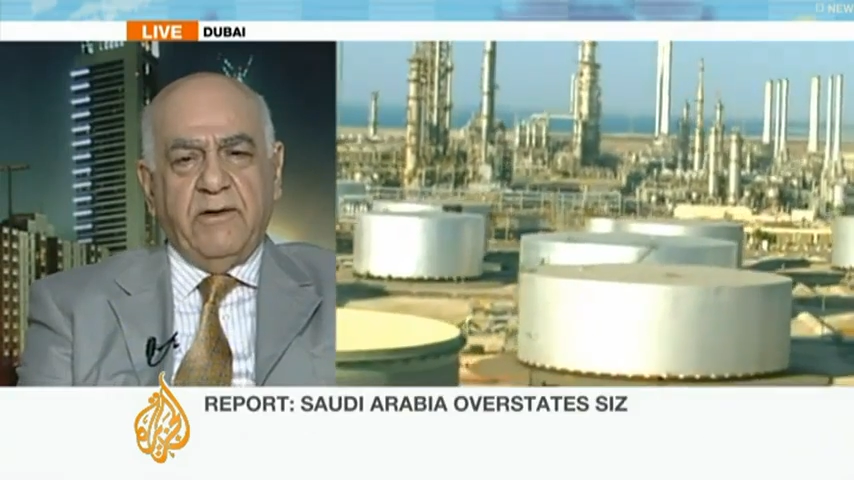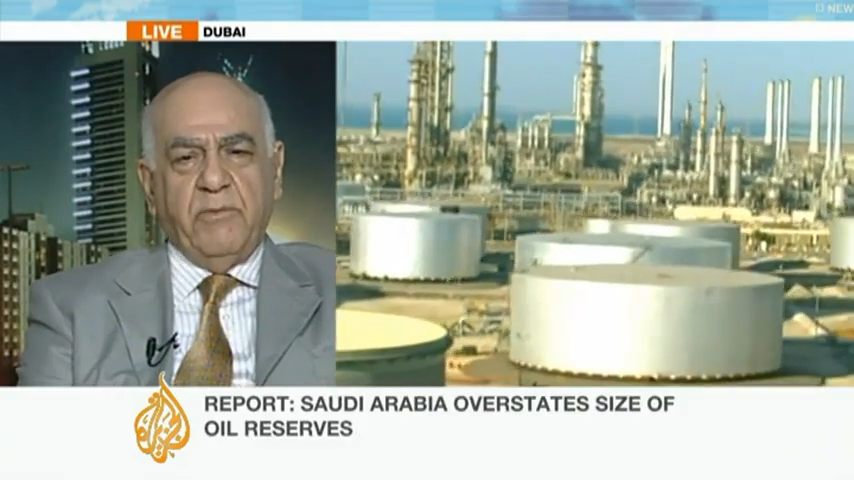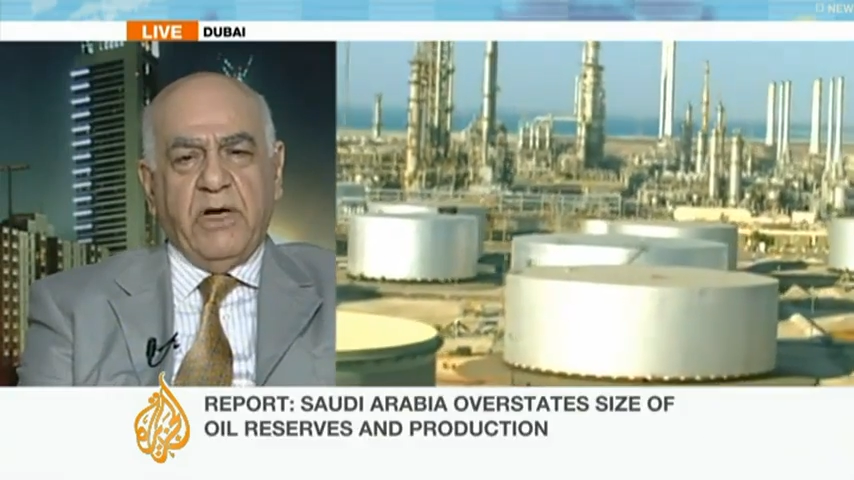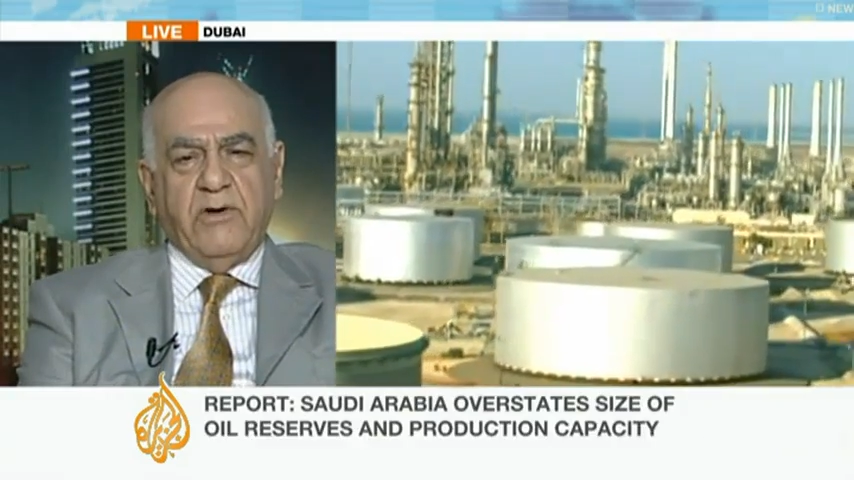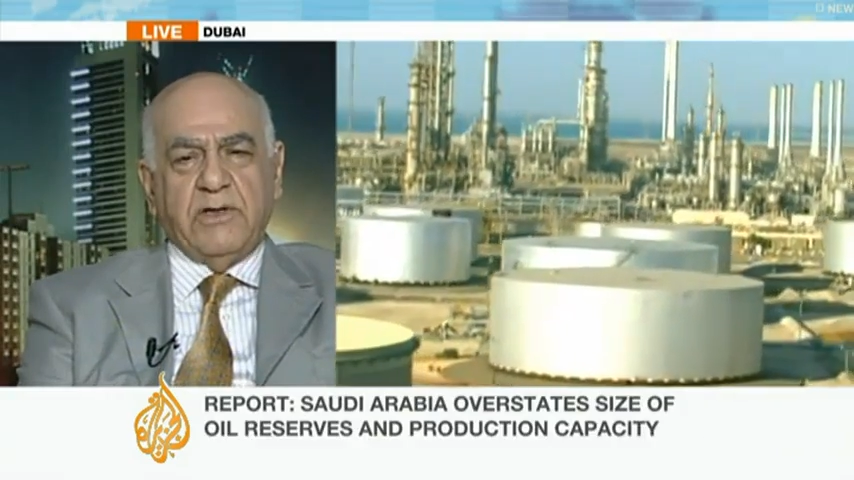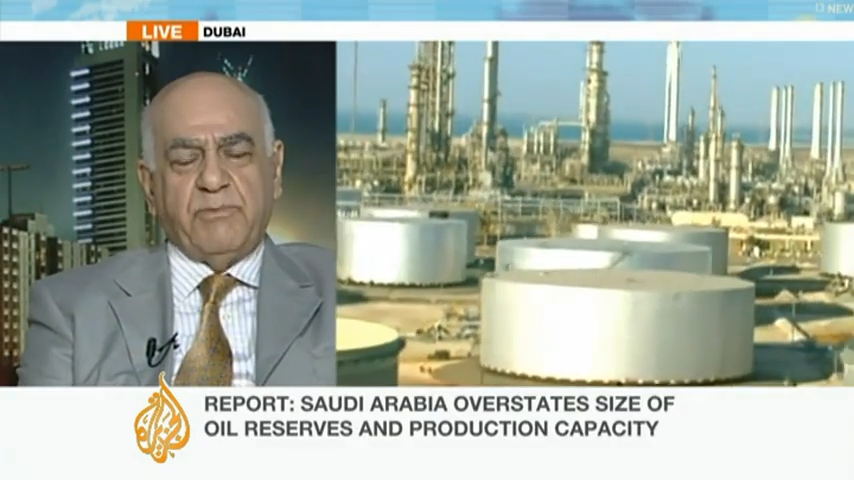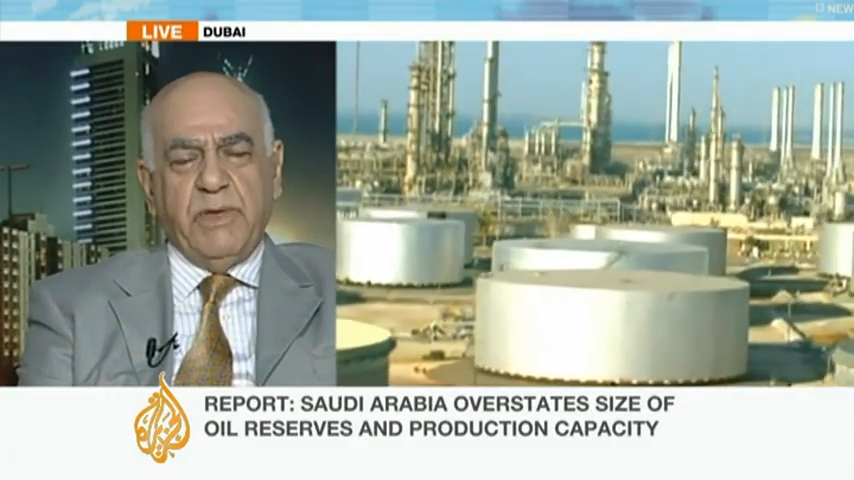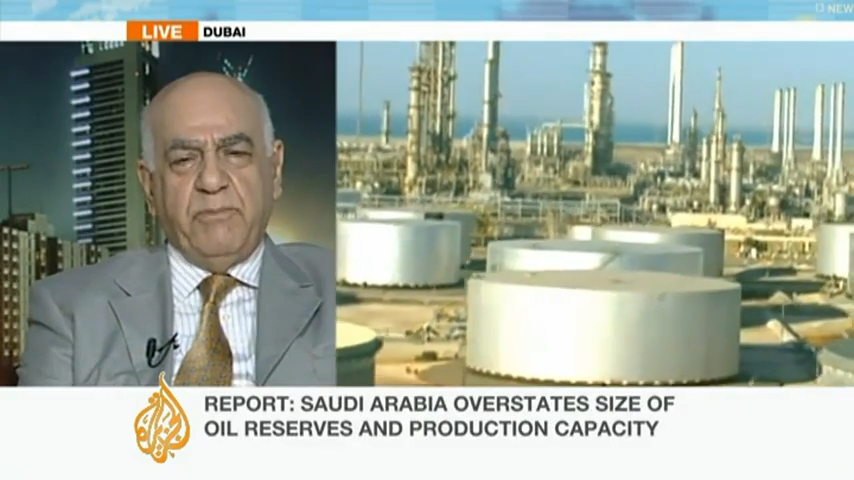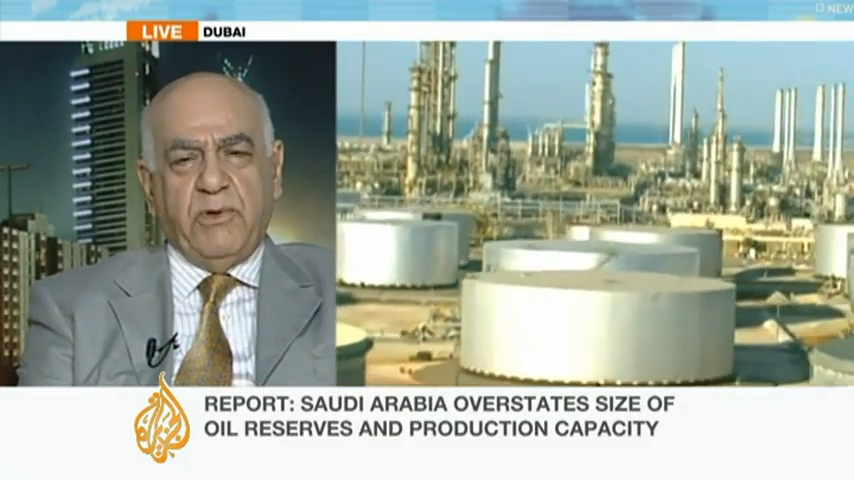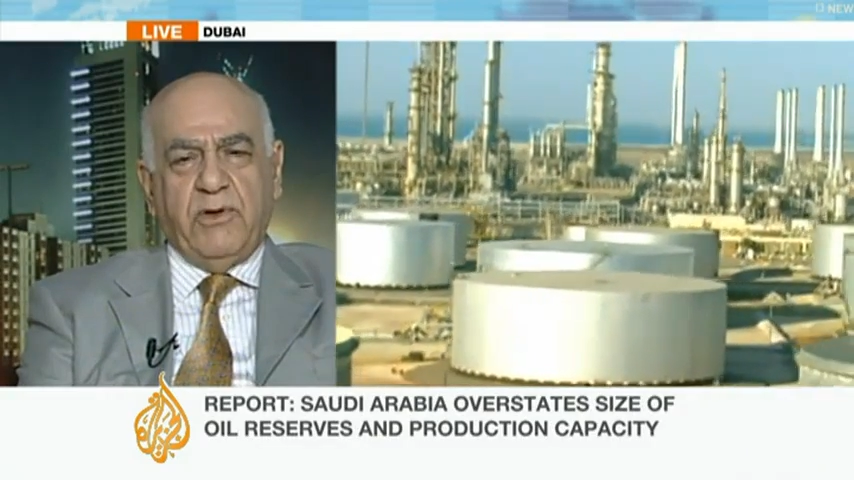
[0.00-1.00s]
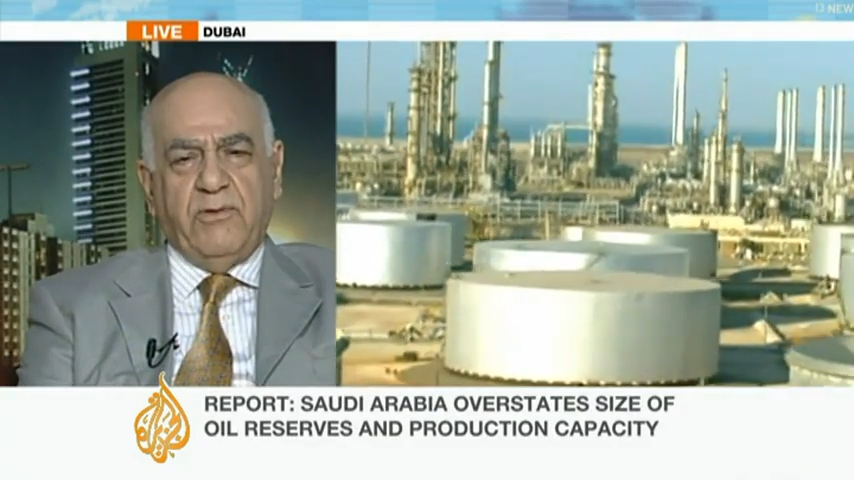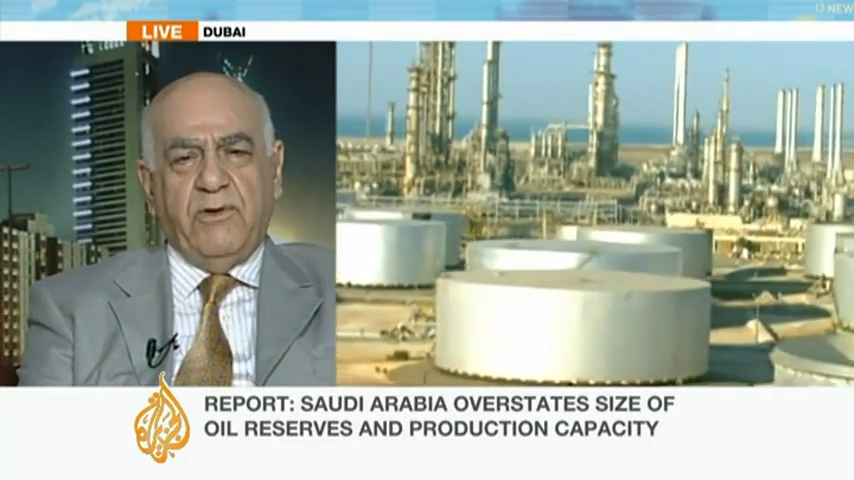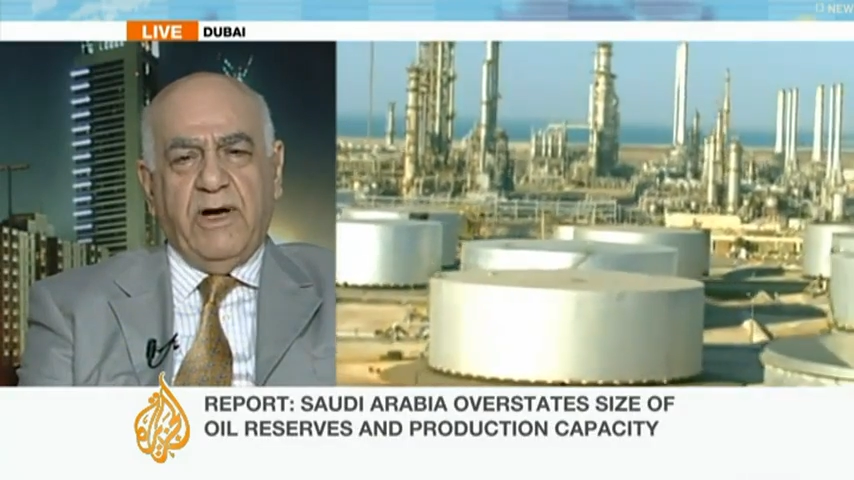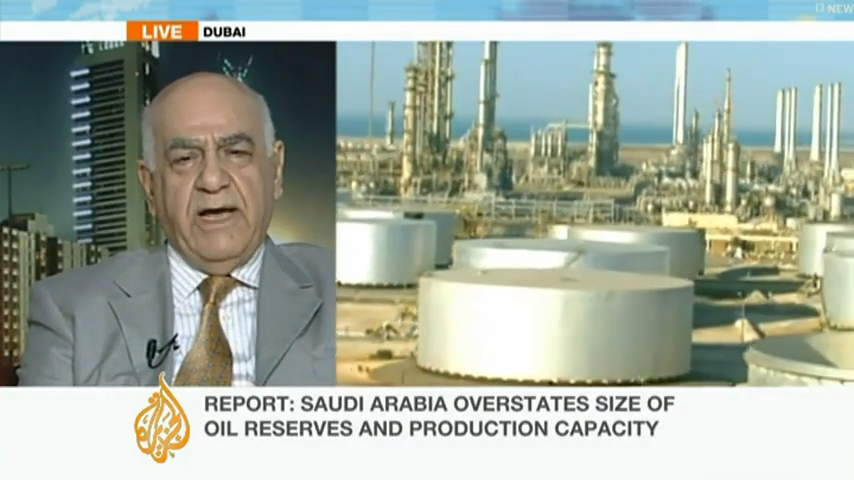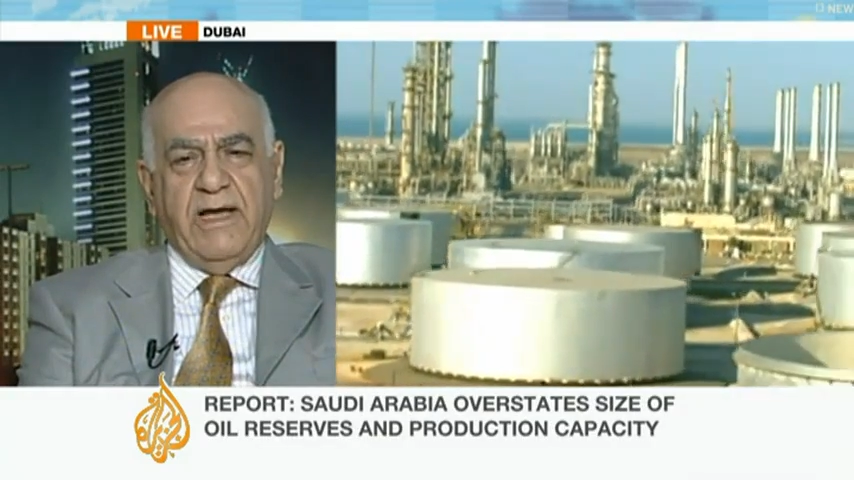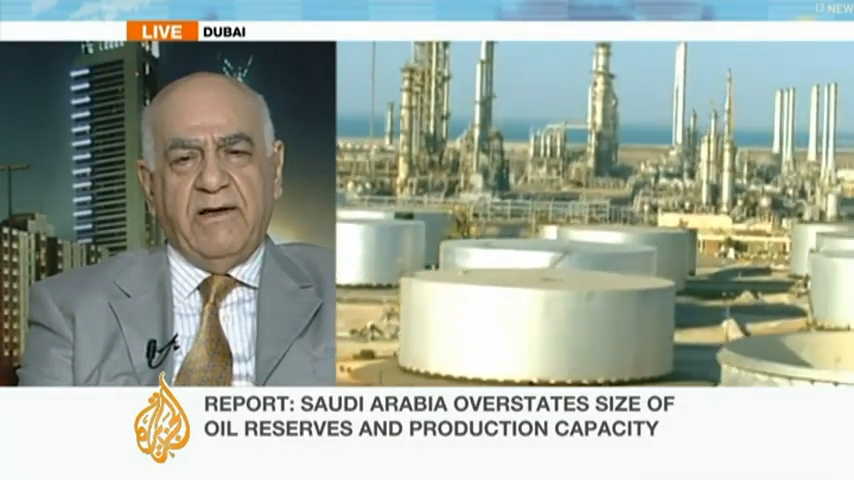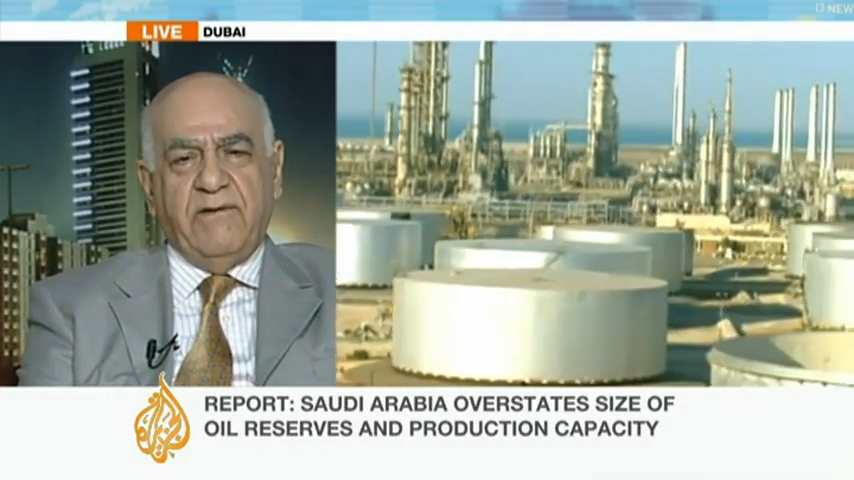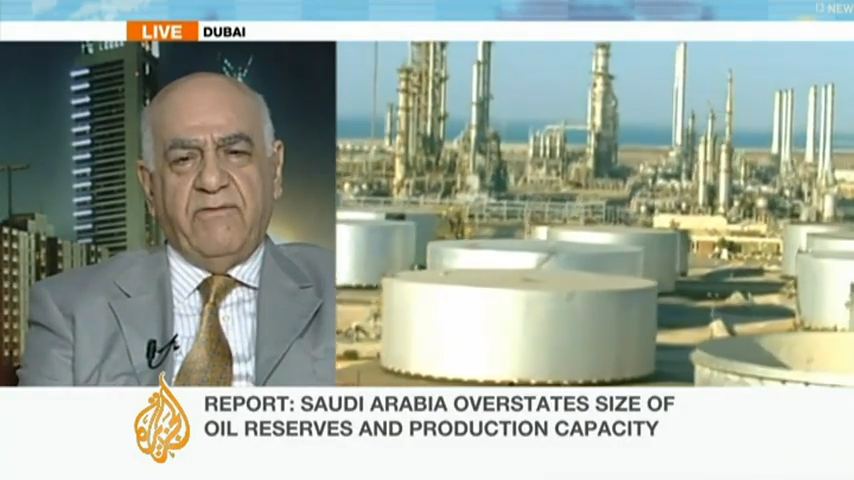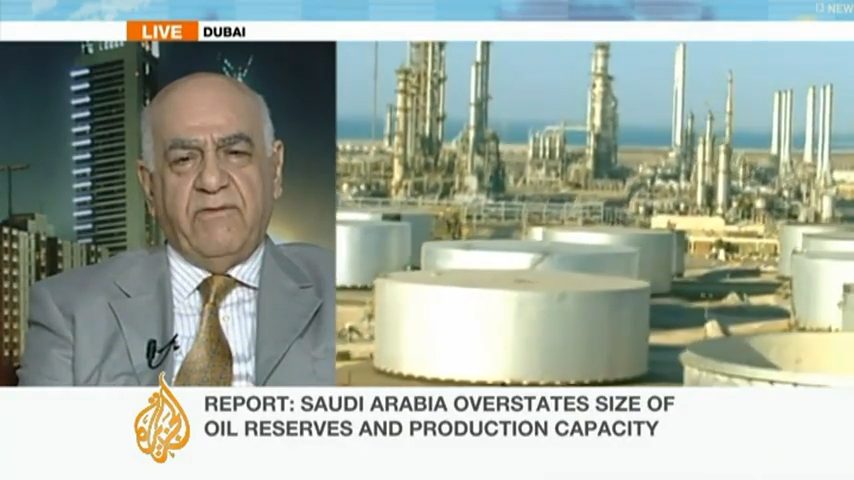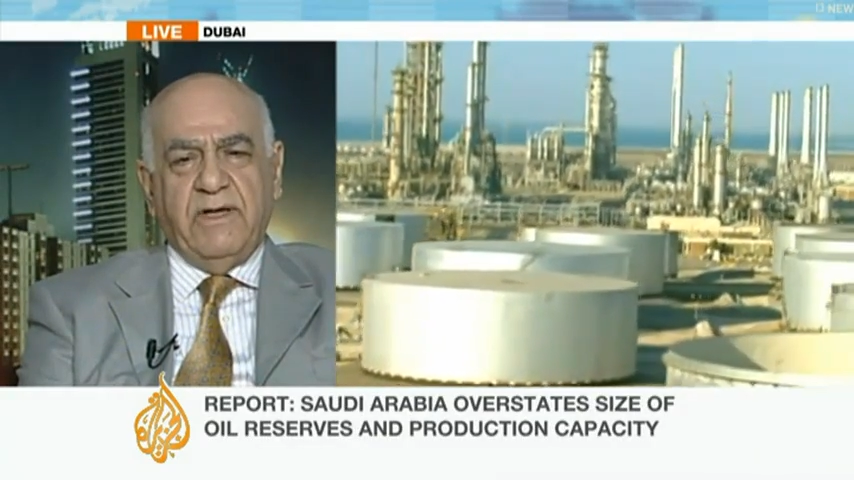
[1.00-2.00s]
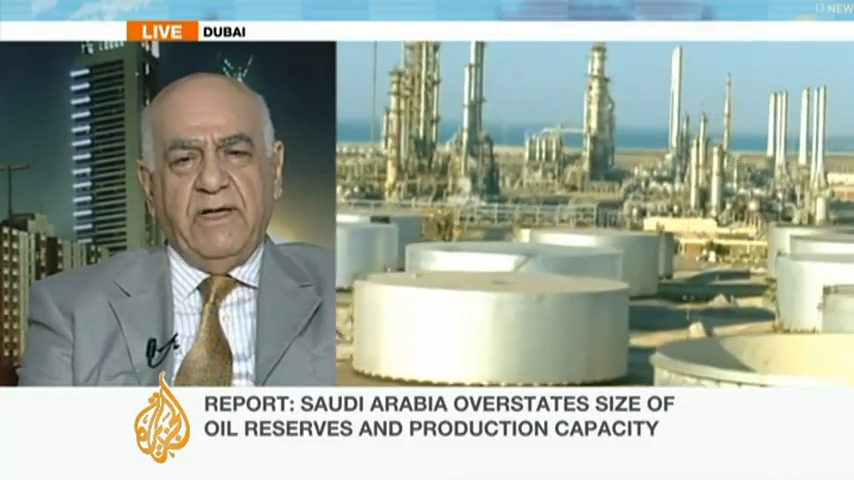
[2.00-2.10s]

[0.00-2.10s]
because people who have